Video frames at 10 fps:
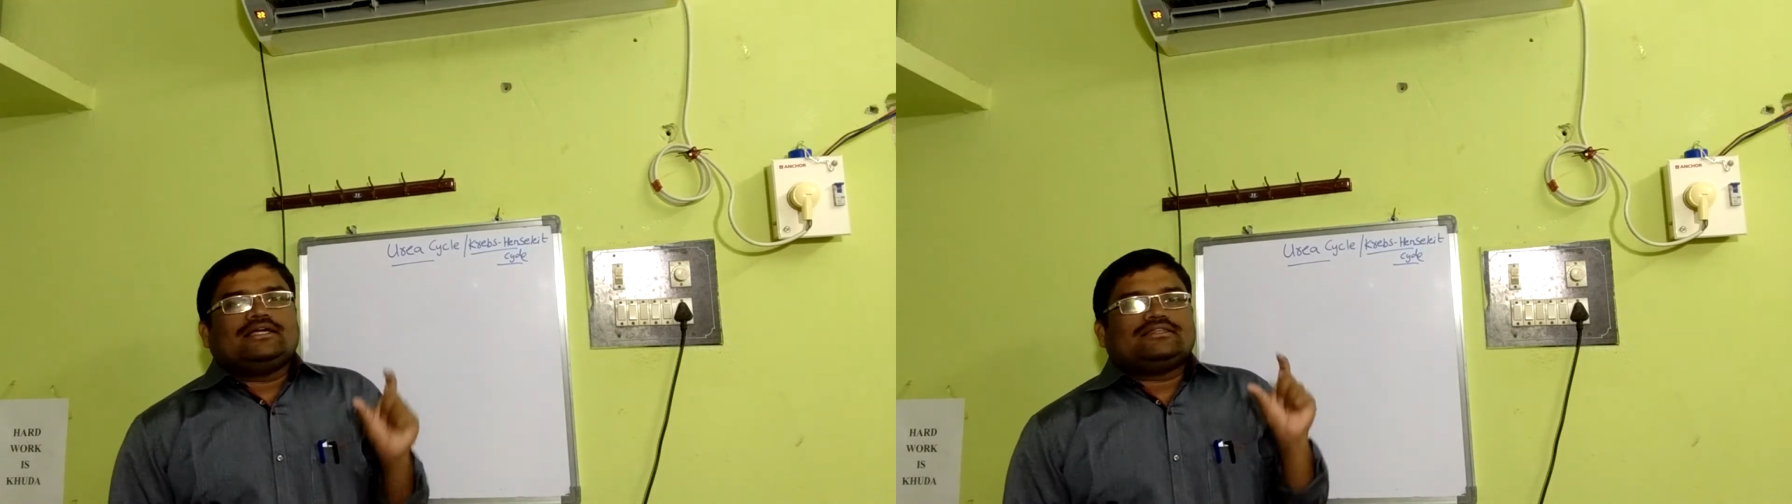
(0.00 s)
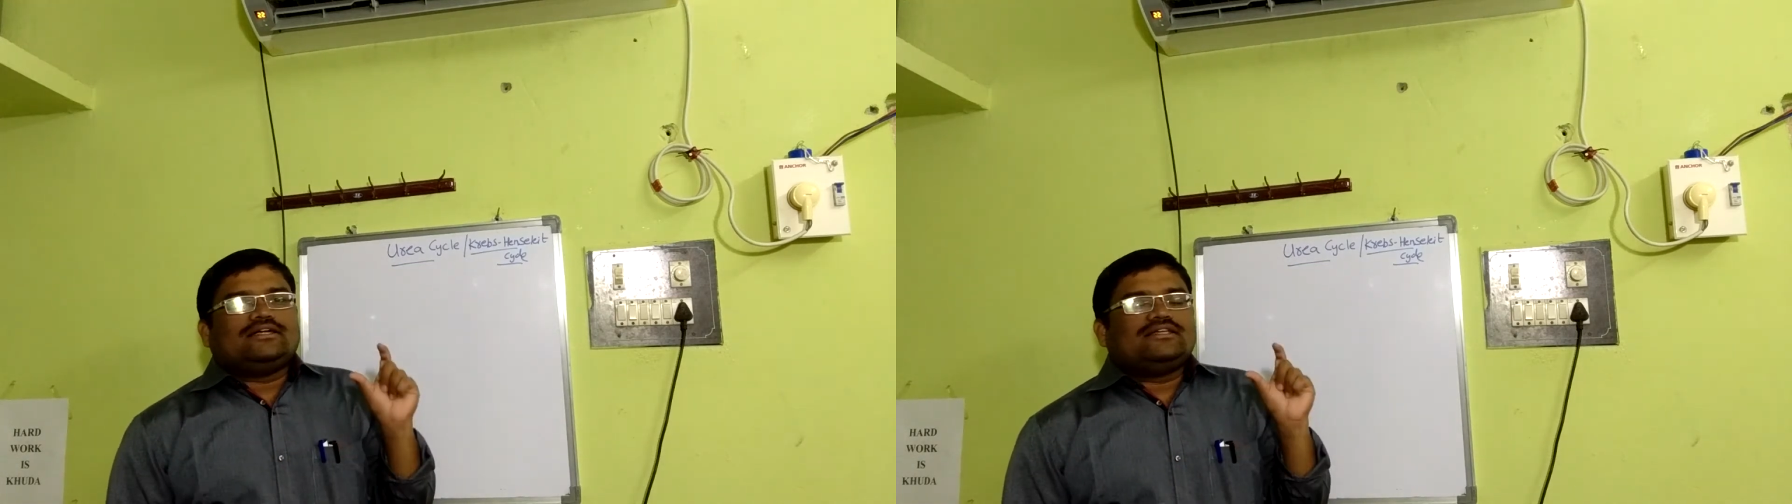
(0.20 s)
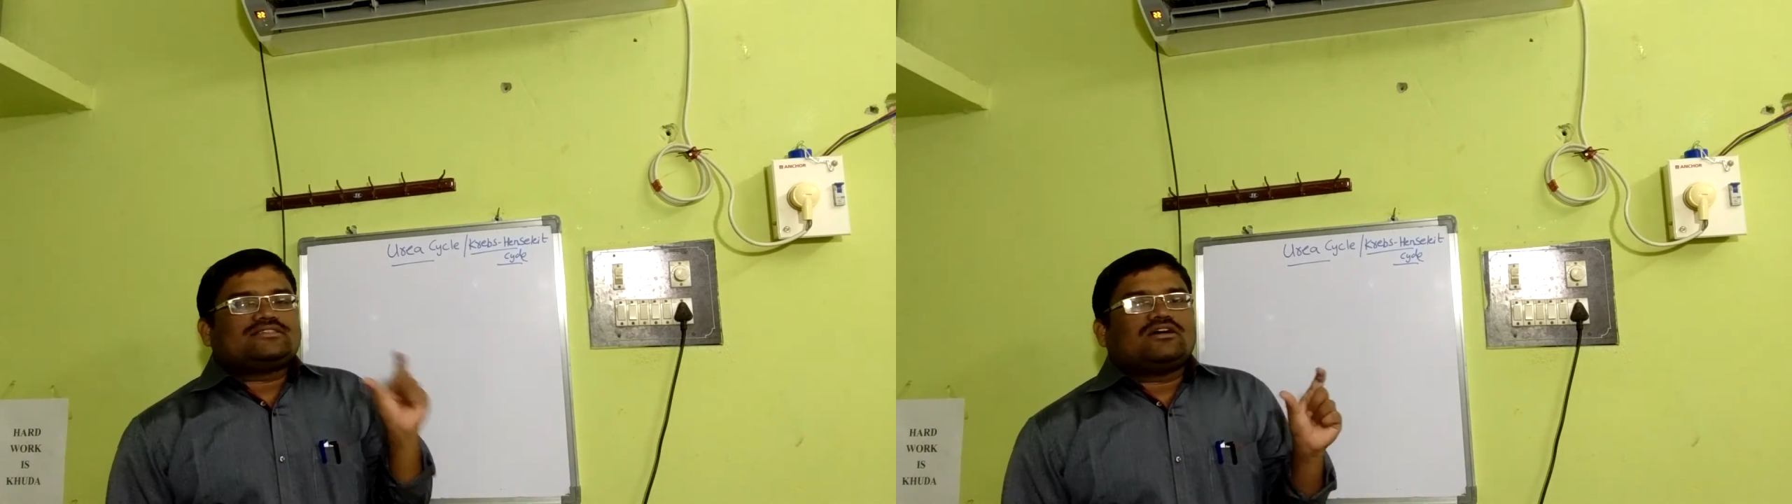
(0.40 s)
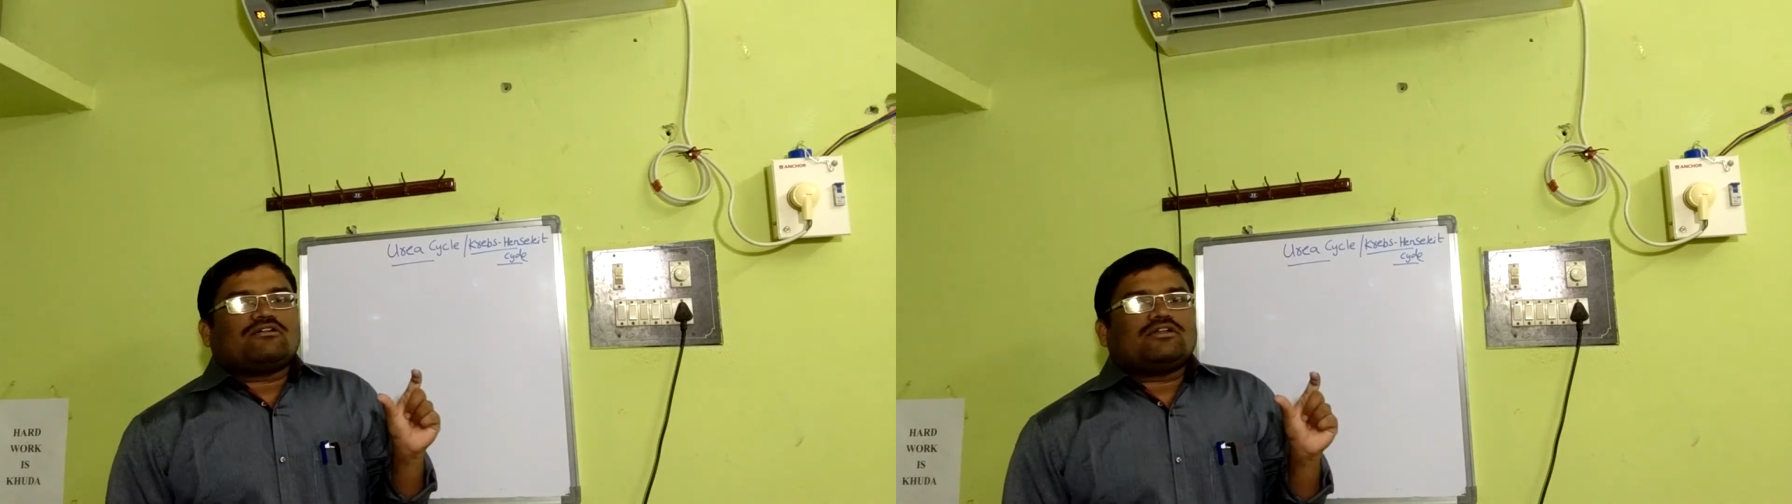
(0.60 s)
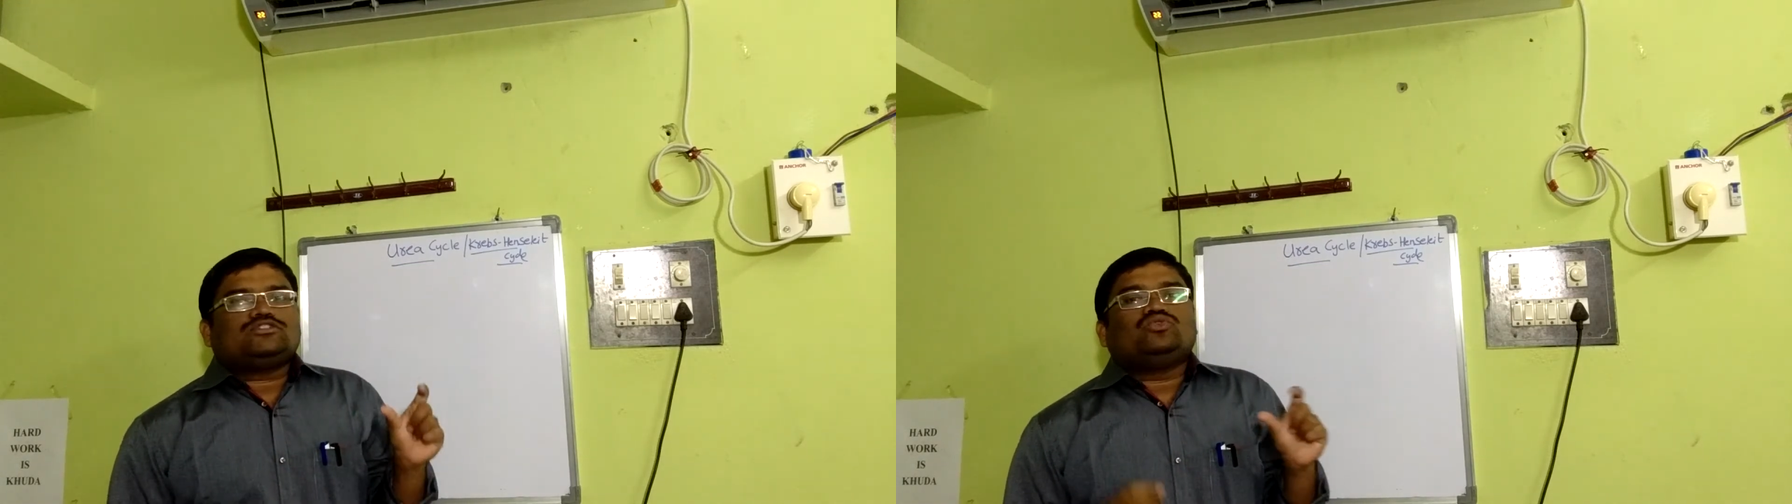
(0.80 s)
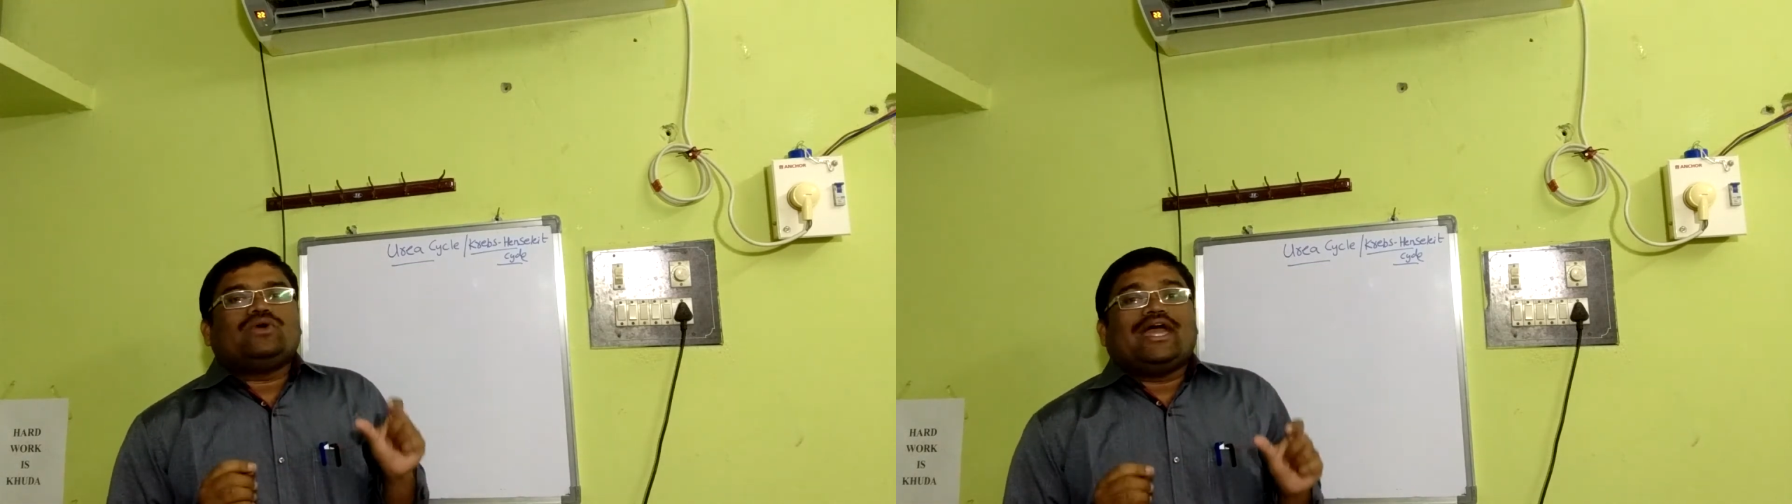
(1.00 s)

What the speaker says: the discoverers who